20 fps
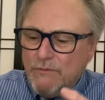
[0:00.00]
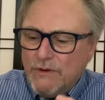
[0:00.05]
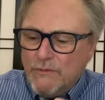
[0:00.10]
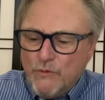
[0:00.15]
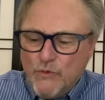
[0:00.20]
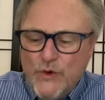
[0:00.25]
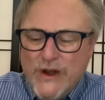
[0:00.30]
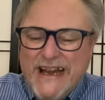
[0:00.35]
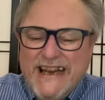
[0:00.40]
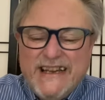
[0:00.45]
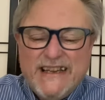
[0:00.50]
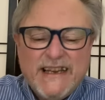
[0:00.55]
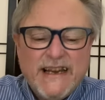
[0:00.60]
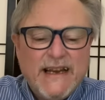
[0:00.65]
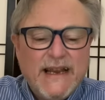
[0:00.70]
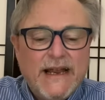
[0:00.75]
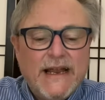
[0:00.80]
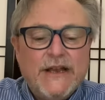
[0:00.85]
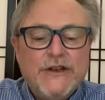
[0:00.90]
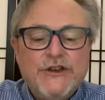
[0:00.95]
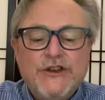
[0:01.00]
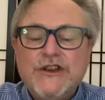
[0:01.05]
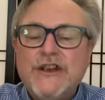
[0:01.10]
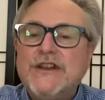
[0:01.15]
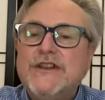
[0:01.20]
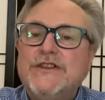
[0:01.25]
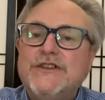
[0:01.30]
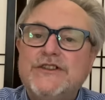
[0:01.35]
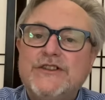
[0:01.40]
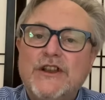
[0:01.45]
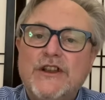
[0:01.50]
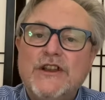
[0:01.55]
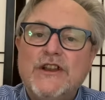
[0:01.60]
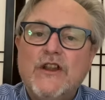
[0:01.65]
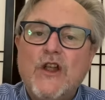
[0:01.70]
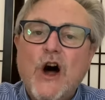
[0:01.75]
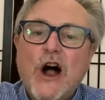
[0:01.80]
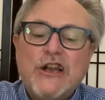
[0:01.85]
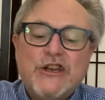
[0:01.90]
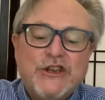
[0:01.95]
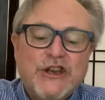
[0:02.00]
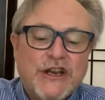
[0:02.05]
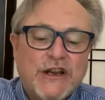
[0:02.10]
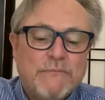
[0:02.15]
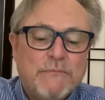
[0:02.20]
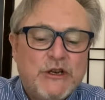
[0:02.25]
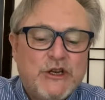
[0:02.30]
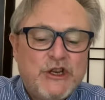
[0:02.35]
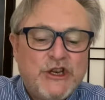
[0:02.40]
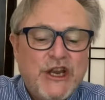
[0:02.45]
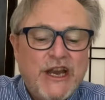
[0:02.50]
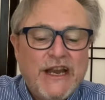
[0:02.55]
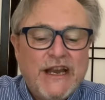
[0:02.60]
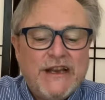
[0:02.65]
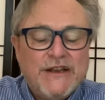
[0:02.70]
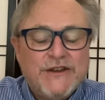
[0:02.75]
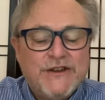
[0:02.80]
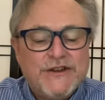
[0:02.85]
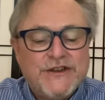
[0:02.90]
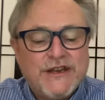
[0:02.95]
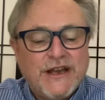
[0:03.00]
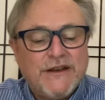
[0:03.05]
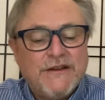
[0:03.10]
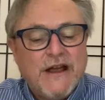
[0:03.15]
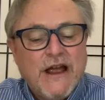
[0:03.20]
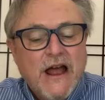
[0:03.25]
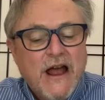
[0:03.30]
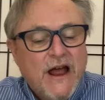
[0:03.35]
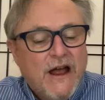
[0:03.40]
reason engines and logic machines, and